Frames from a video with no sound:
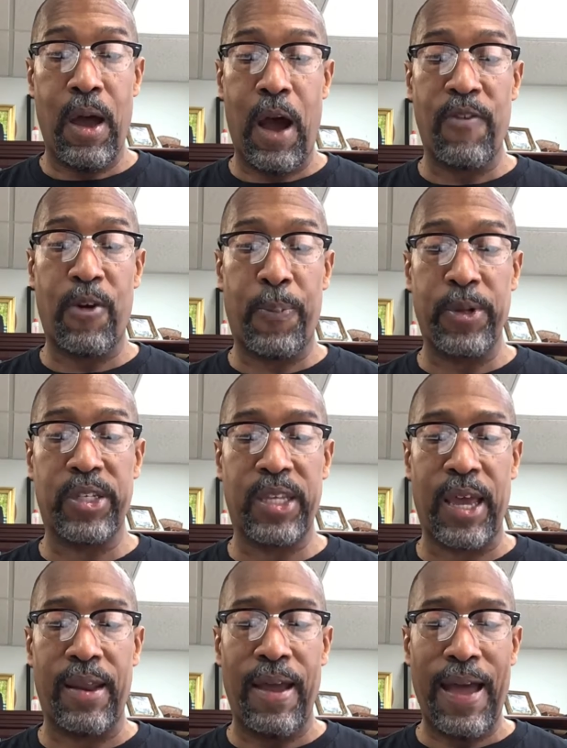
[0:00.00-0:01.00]
of a
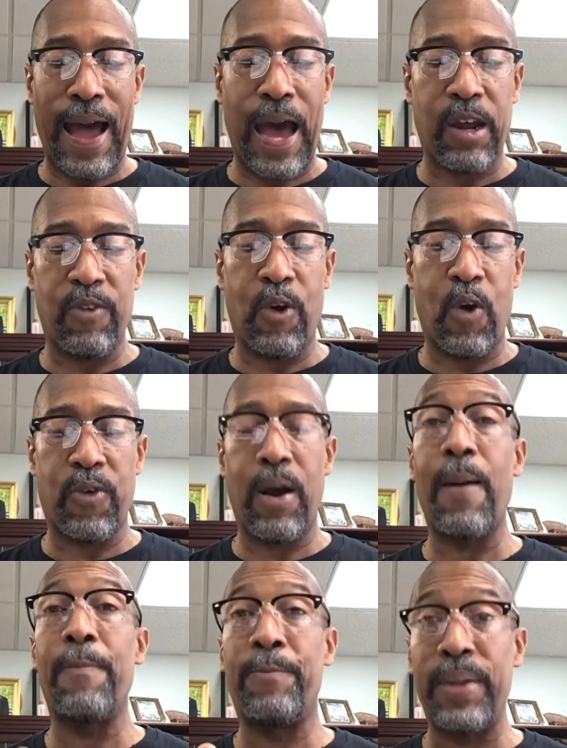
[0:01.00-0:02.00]
percent out of over
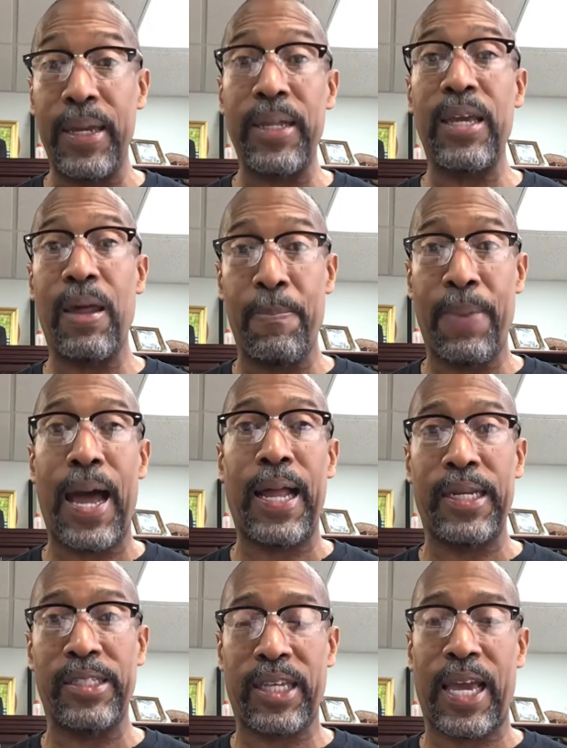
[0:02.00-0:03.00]
1 billion
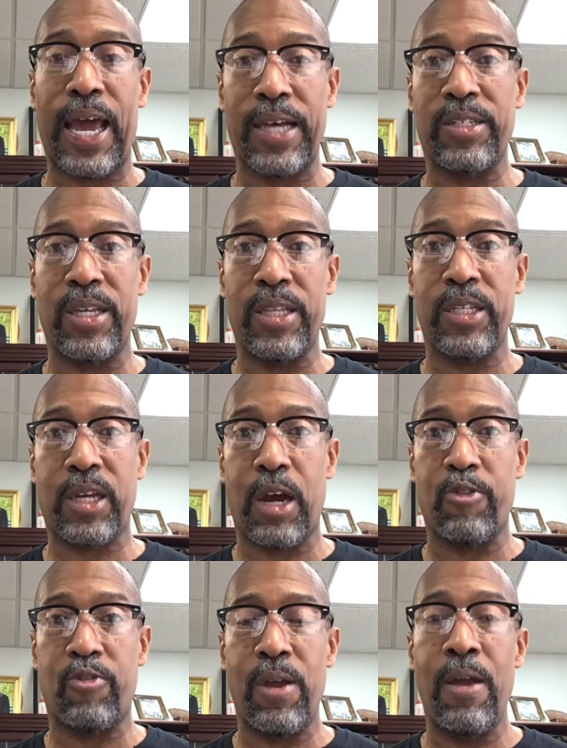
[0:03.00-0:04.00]
ballots cast in this
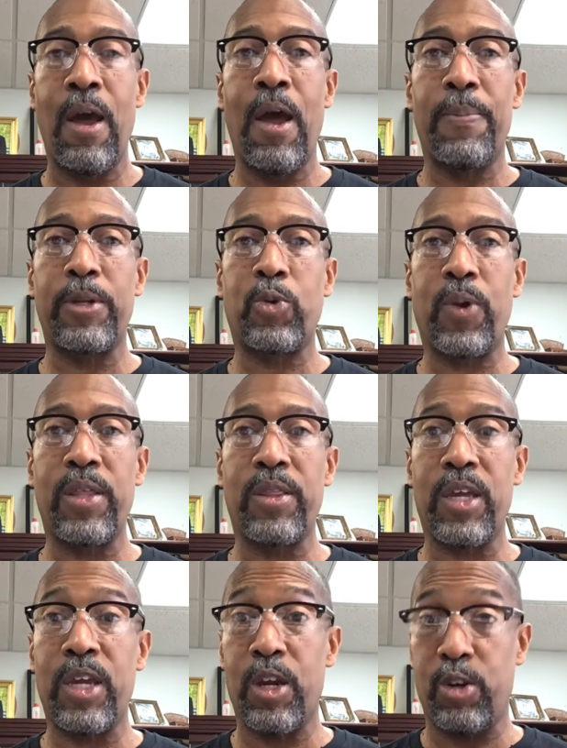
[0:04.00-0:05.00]
country between
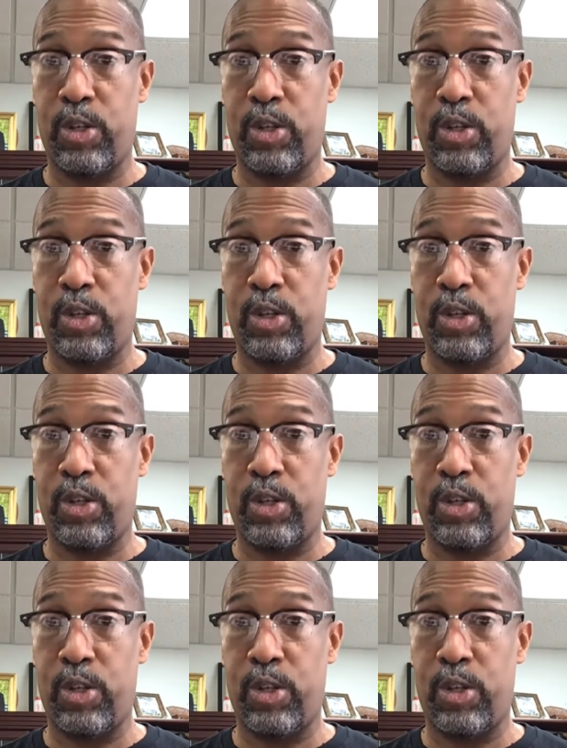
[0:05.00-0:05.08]
the year